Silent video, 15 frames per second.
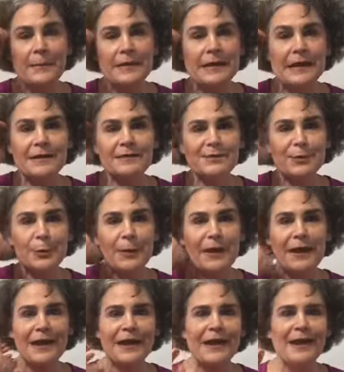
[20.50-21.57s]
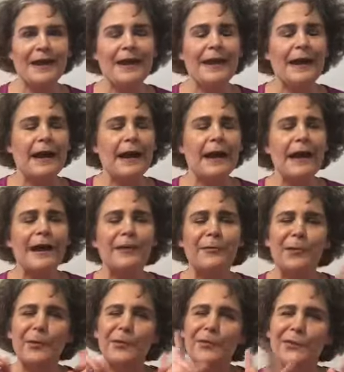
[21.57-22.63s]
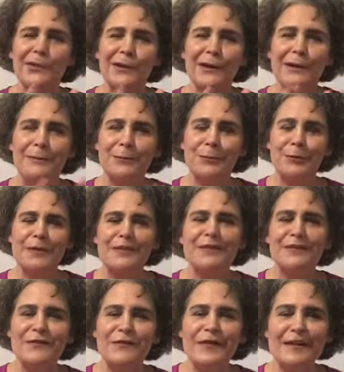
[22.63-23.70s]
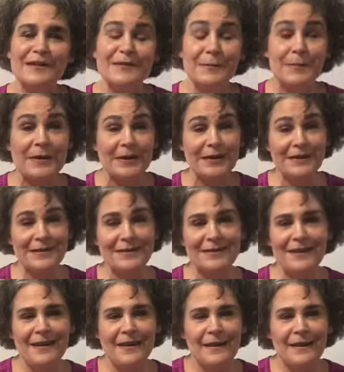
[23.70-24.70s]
but that's okay. I will put up with the fuzz because